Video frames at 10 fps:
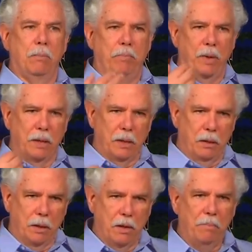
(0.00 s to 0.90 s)
But
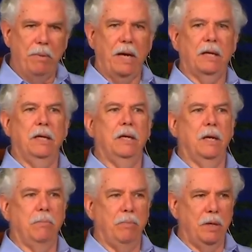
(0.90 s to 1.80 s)
come back in
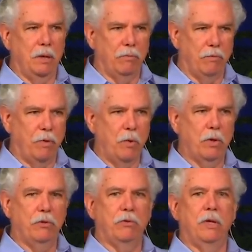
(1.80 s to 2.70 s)
and be
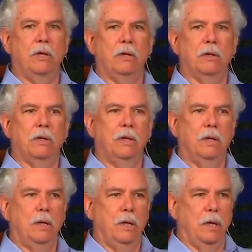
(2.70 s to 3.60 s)
focused here
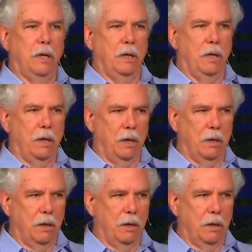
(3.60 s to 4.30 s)
in a